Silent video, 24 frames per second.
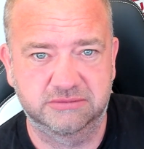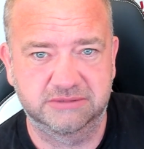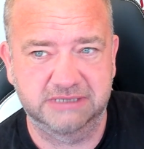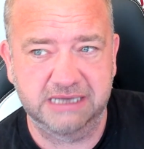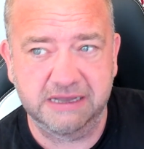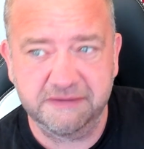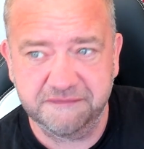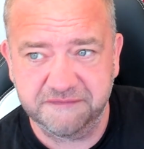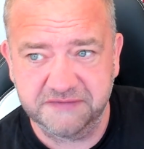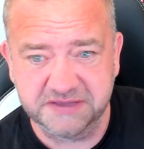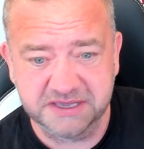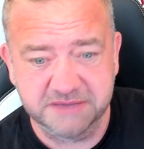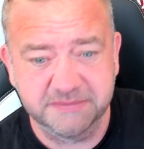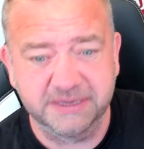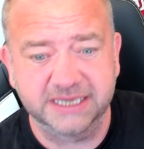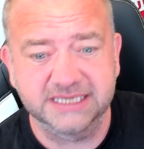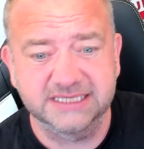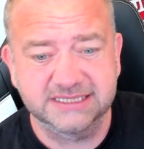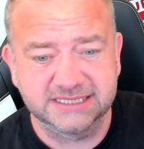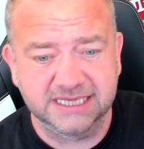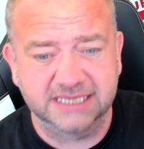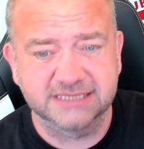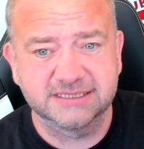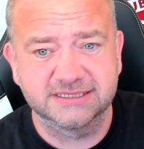I think you might
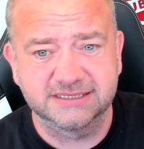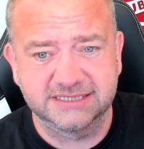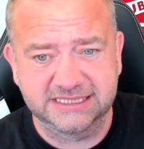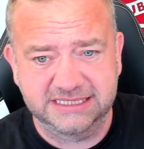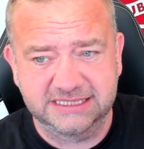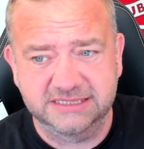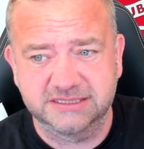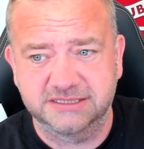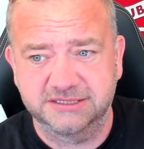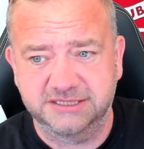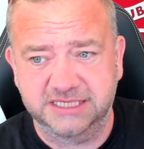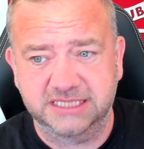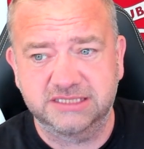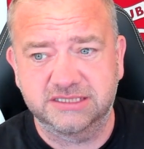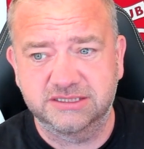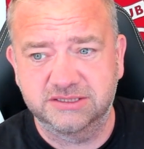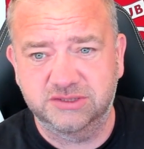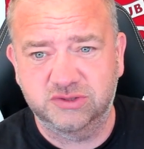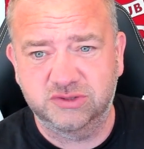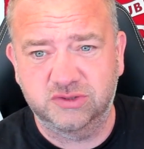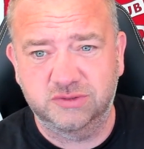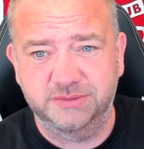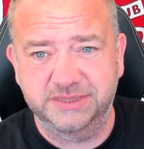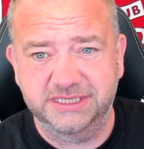start to see the
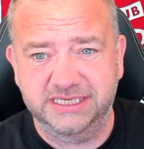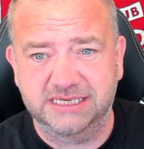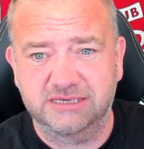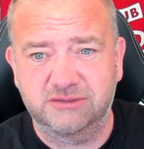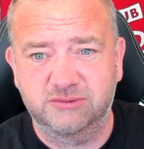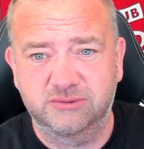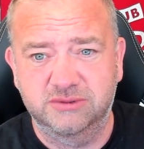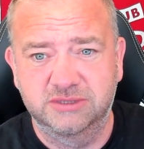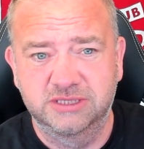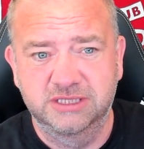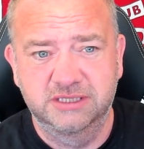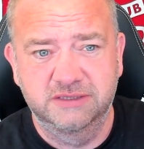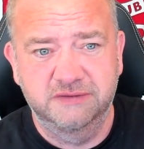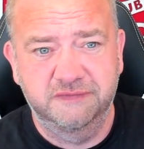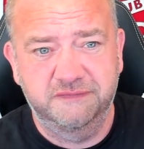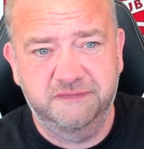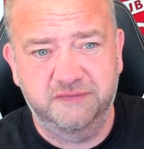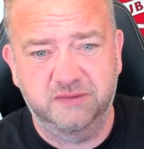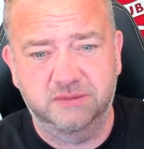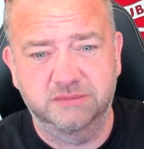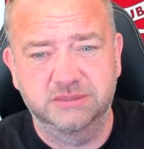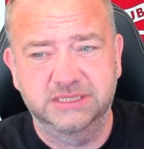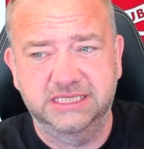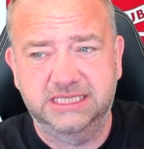suggestions coming out
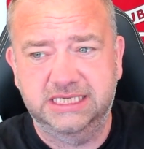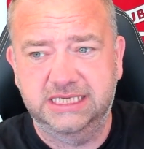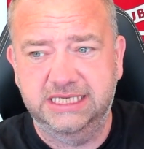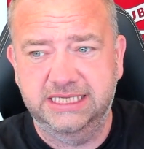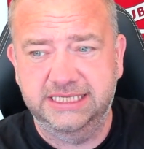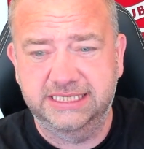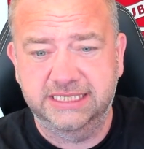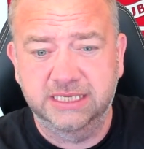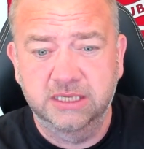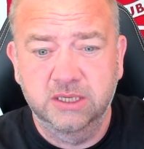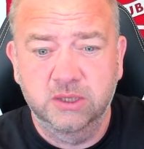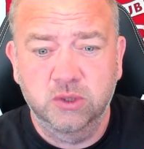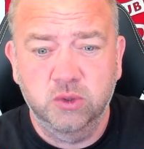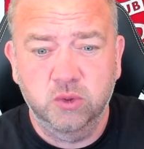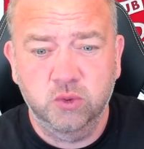from the click.